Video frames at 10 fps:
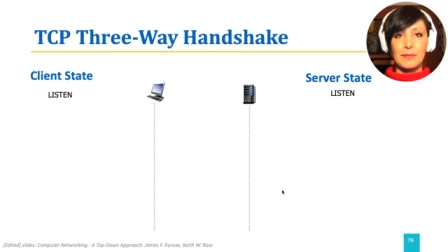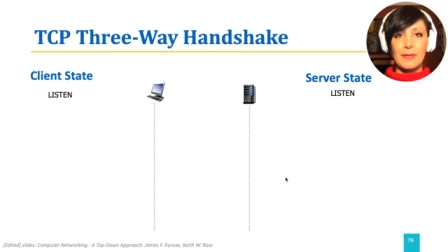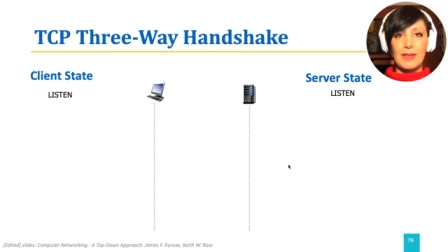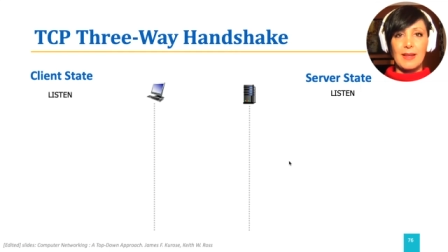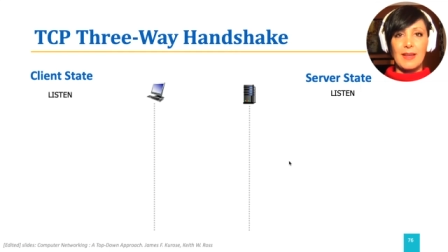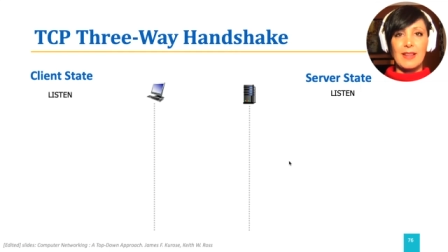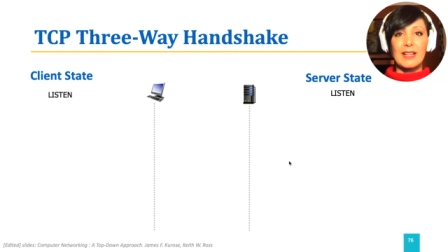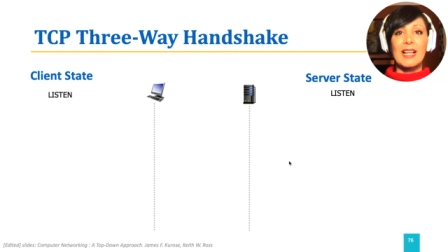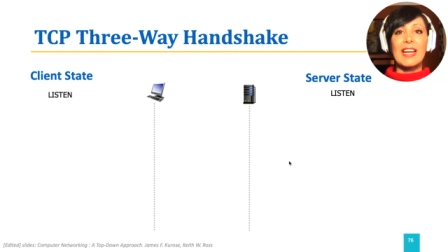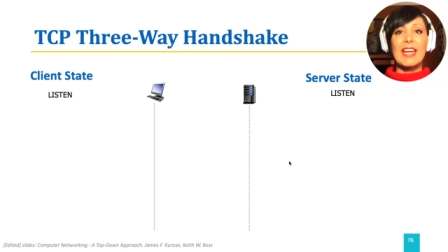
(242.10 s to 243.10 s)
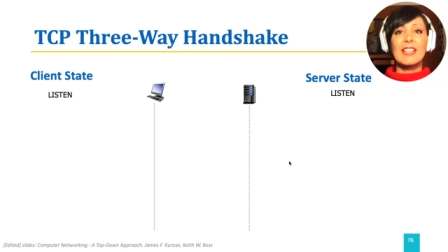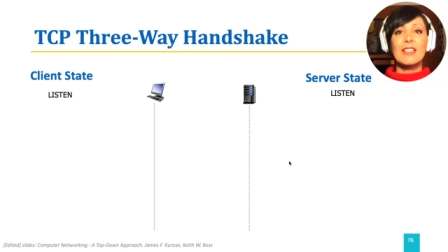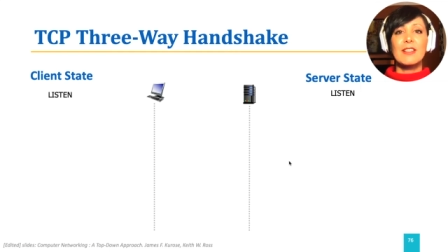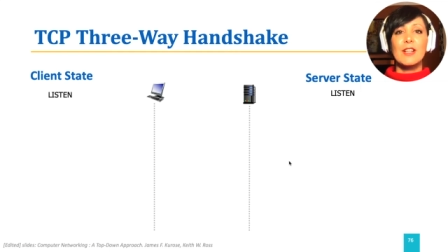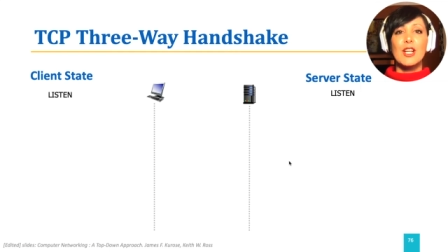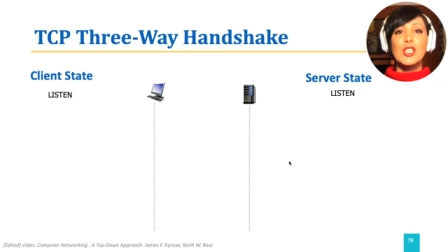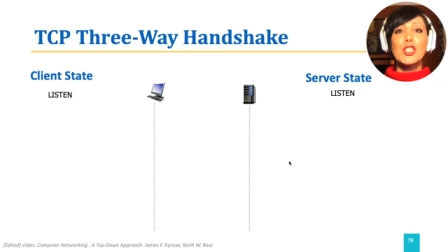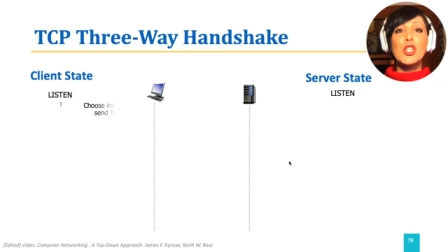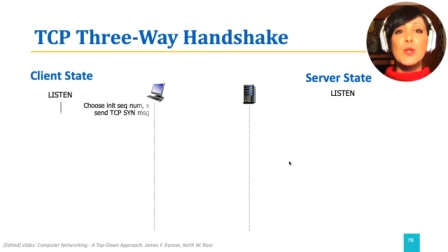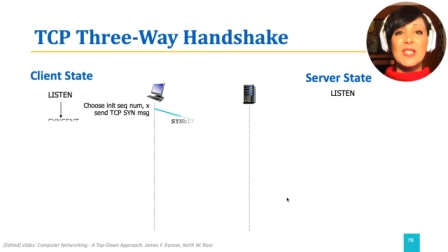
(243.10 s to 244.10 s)
The client
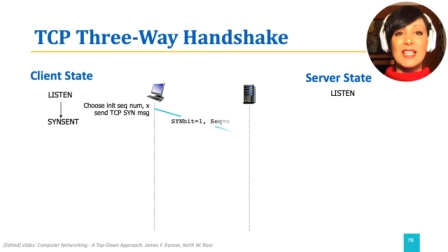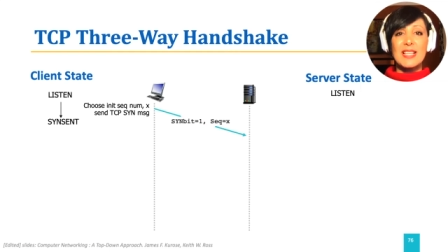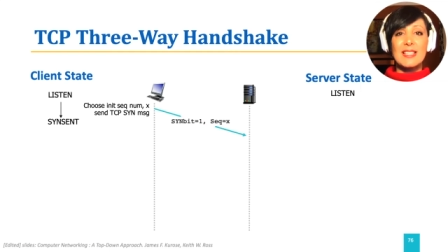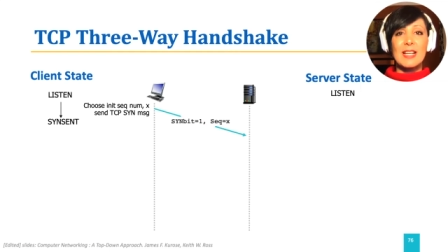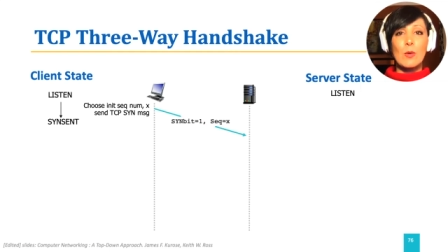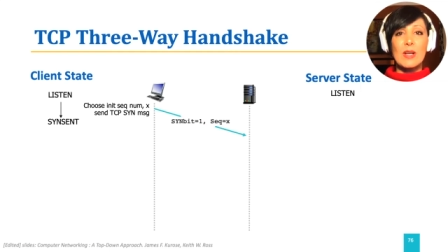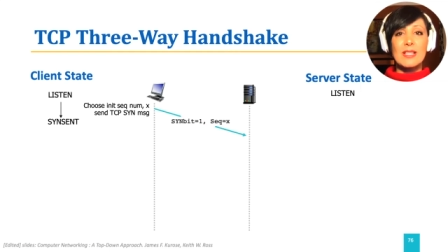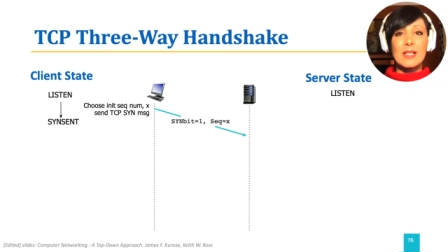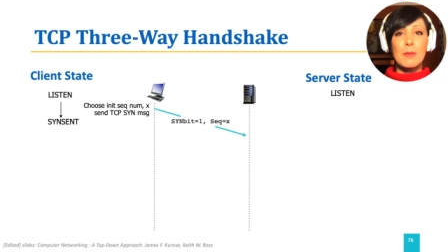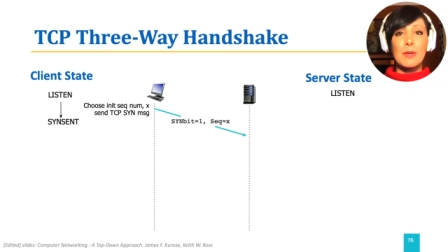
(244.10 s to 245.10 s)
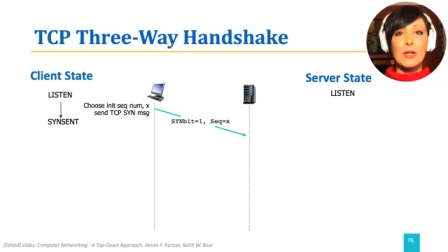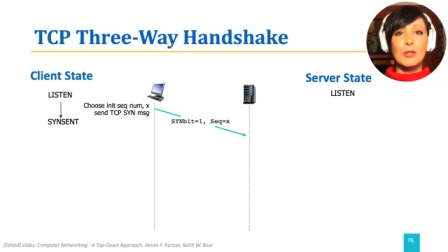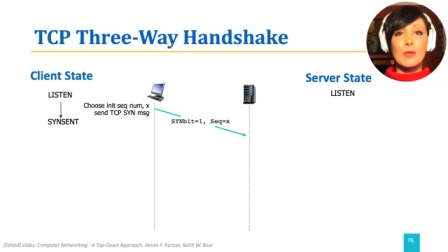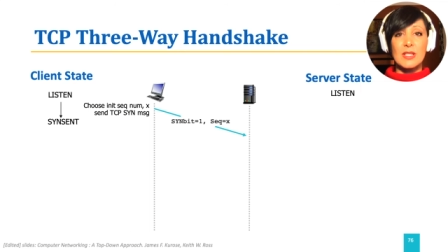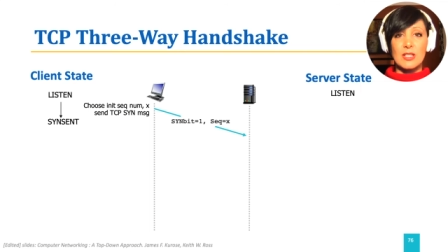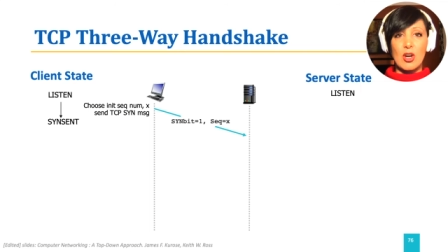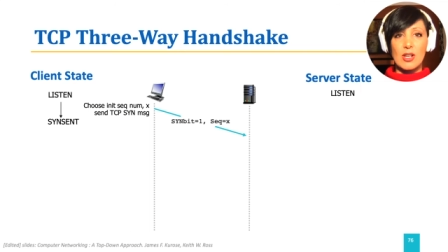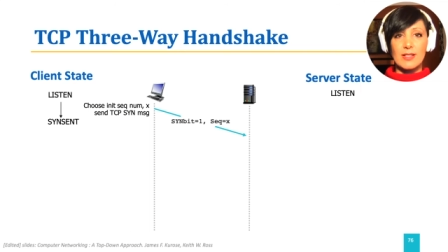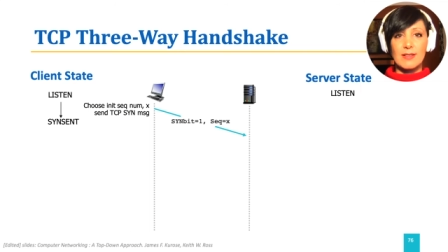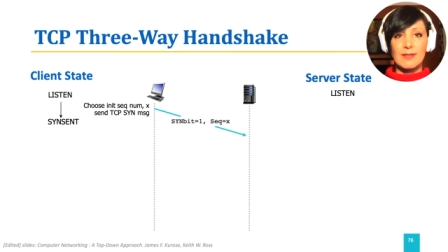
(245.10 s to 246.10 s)
chooses a sequence number to start,